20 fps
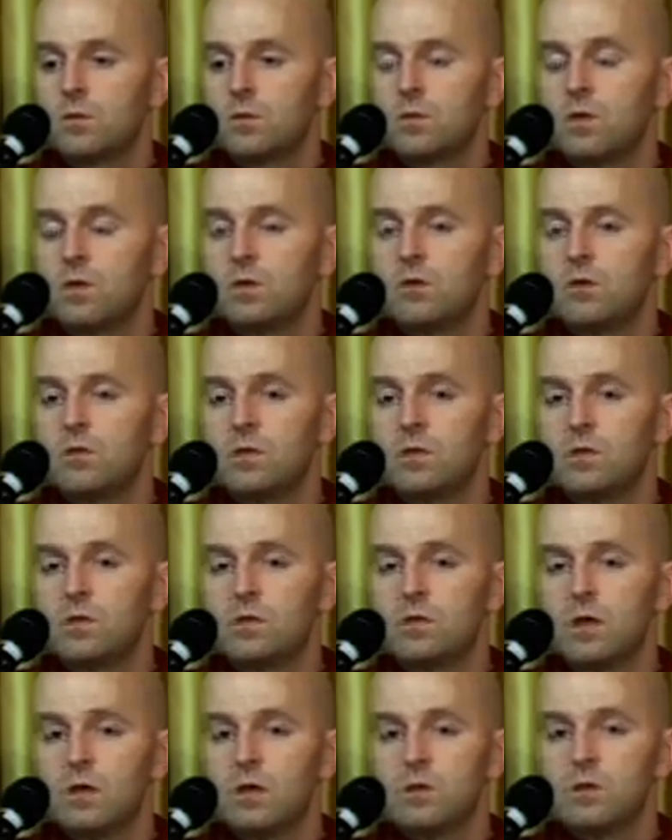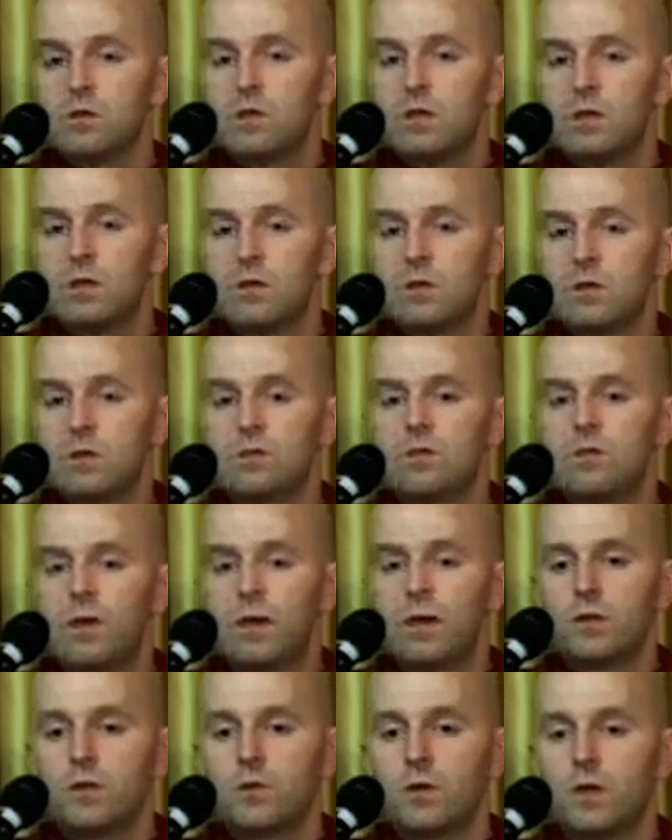We use this sense to
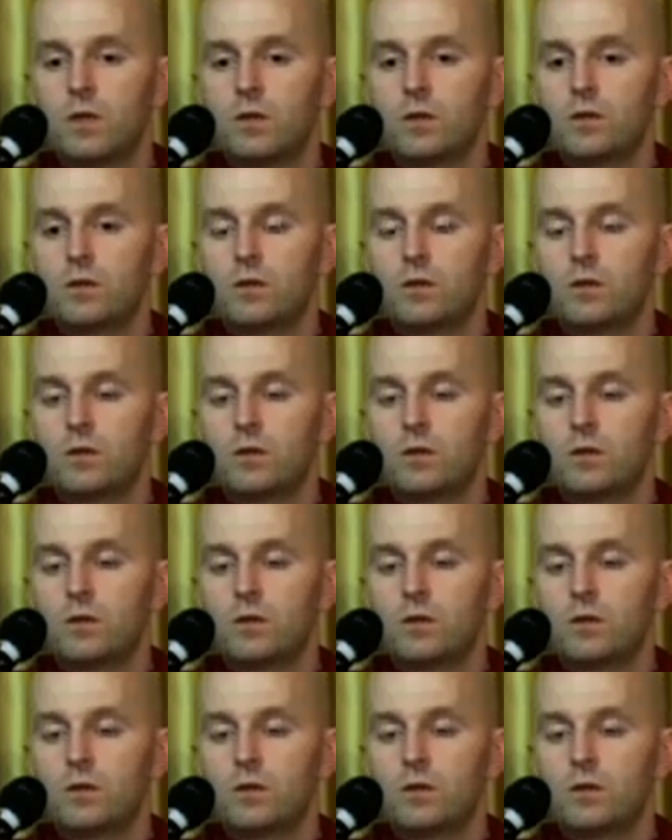evaluate